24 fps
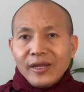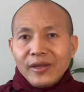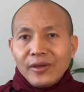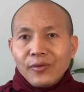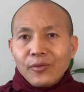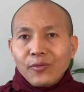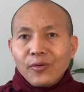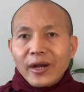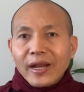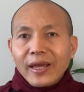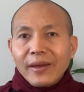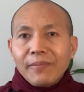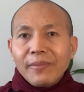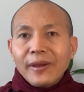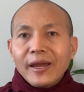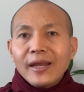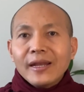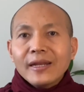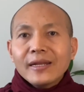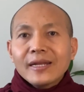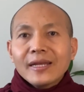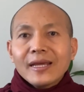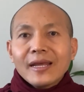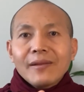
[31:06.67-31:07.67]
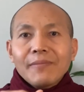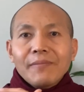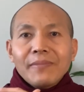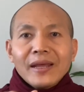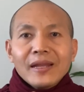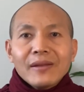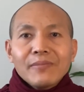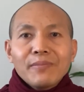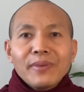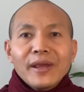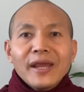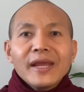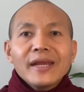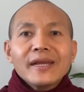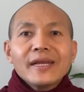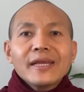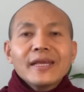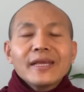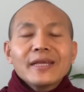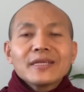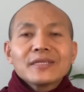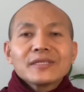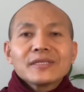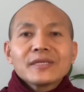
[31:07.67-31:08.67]
What happened? That bad pain
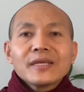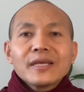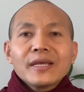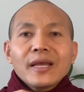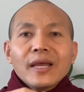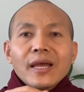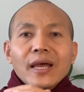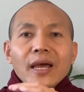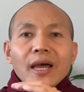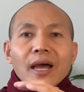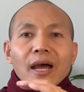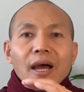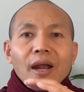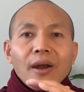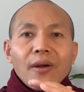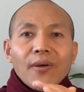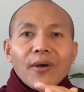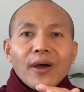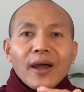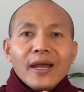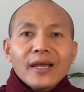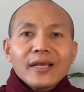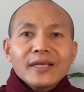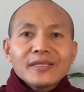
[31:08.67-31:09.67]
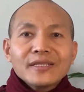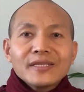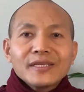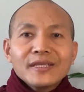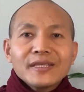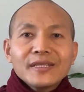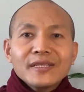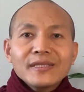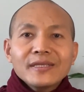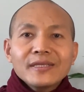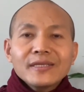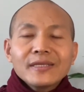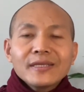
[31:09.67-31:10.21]
is arising,